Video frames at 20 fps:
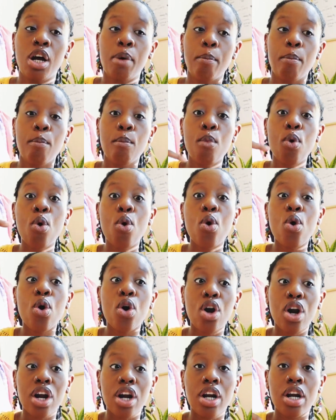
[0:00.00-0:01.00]

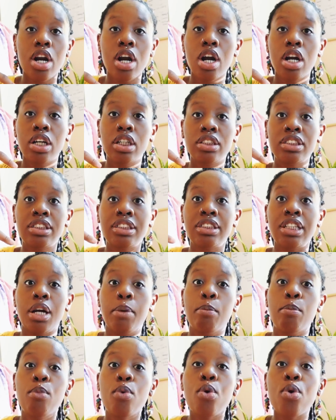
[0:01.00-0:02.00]
more.
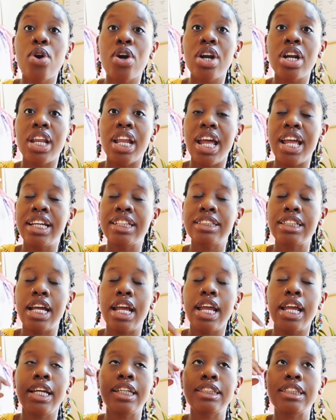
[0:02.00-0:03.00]
It's
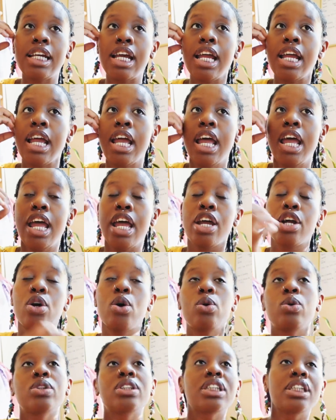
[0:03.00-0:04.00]
like it
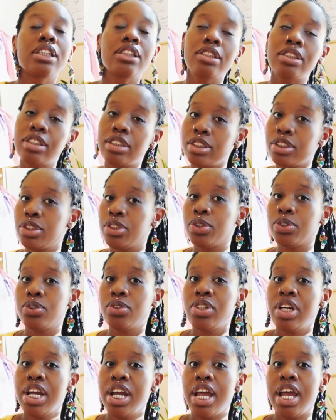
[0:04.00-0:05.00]
goes into
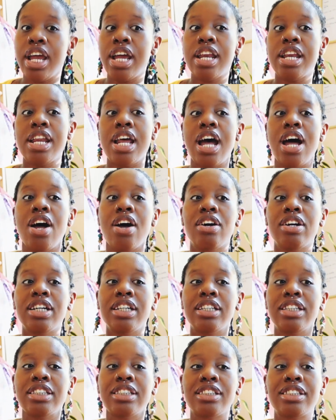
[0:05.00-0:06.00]
you, and now
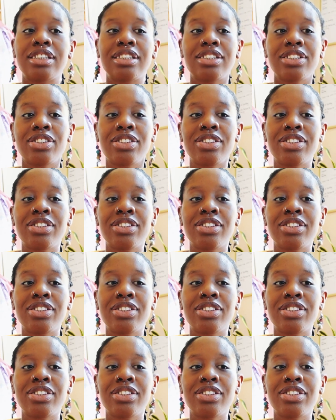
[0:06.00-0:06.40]
it's